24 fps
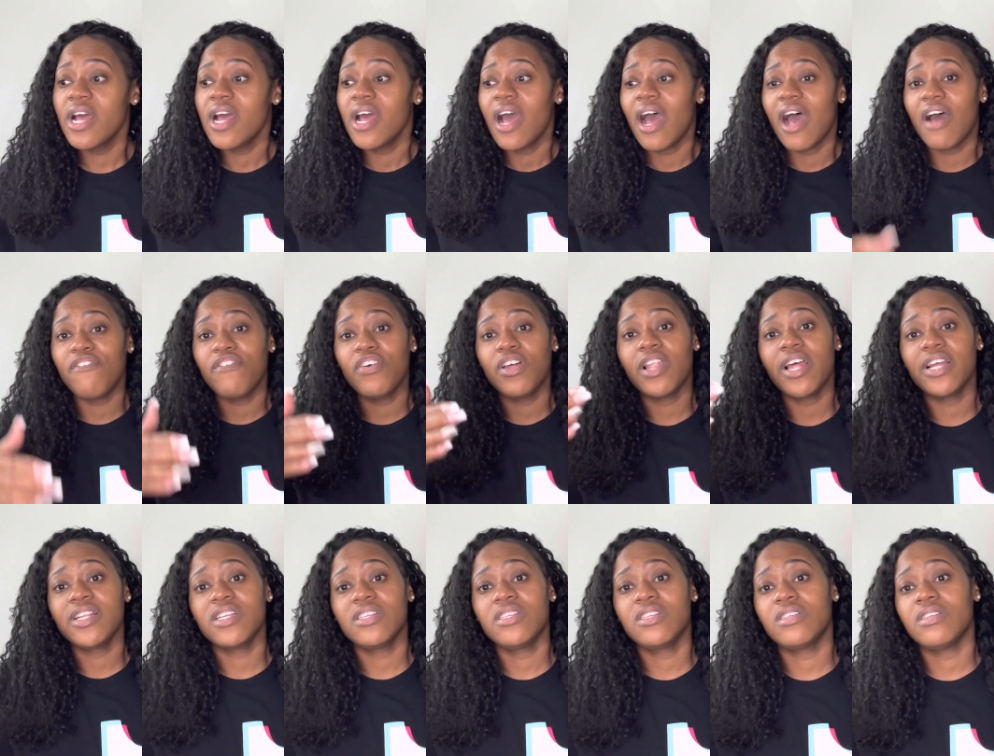I felt like
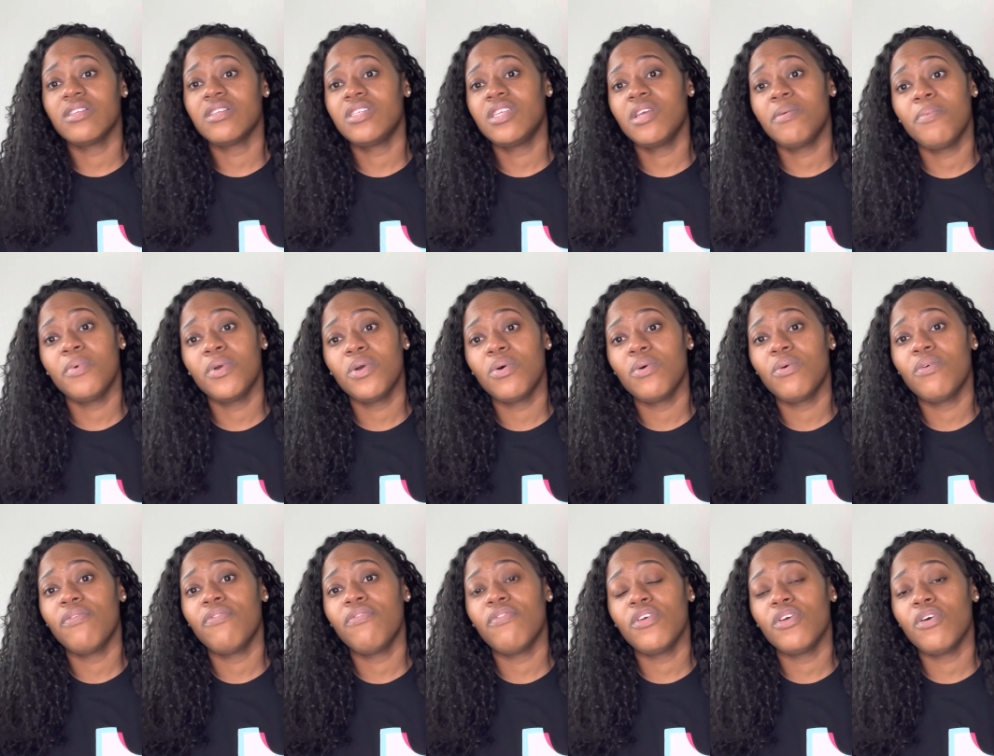this is a typical
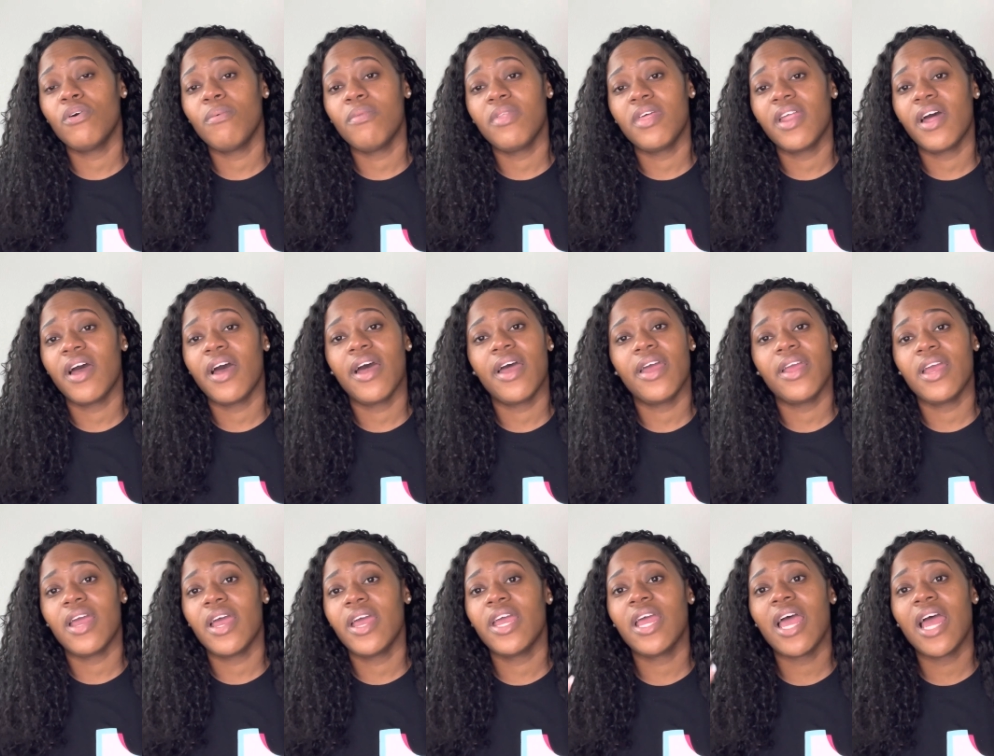film
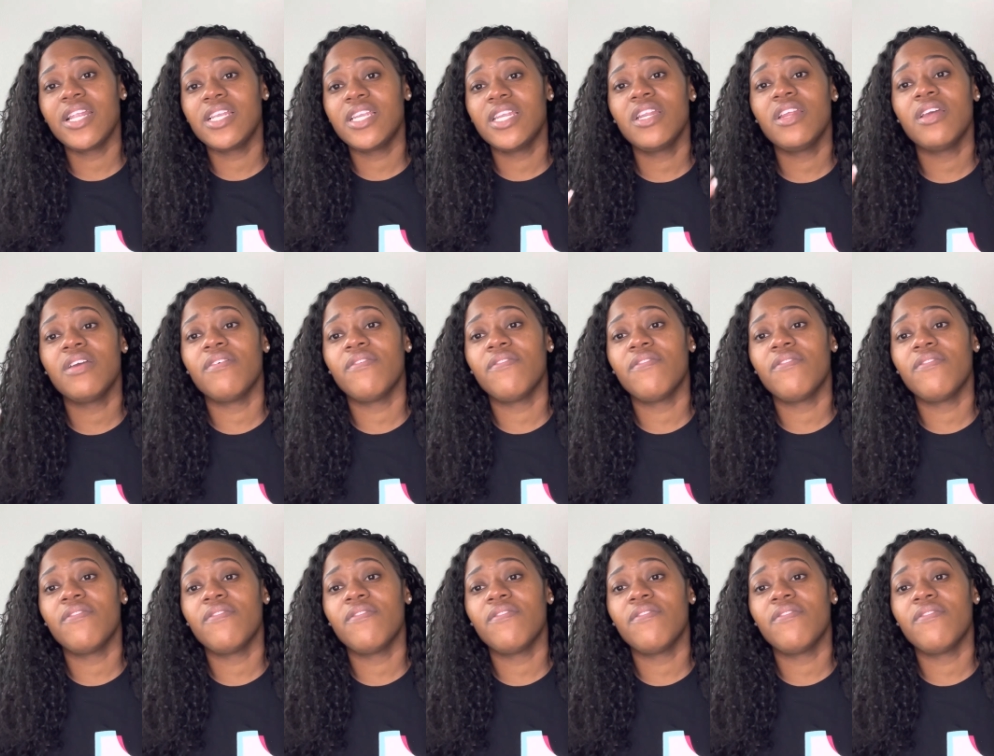that I didn't,